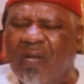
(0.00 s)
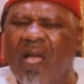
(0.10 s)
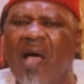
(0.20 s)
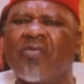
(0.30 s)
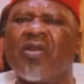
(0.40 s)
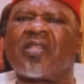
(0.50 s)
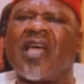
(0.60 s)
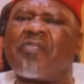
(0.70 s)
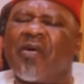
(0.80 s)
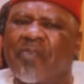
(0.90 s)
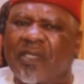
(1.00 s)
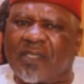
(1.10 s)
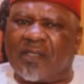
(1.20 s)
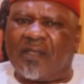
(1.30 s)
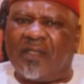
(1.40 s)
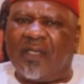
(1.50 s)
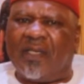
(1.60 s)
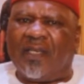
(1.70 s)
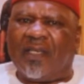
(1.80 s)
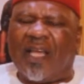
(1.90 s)
I'm not the type of person
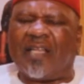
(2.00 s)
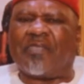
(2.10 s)
that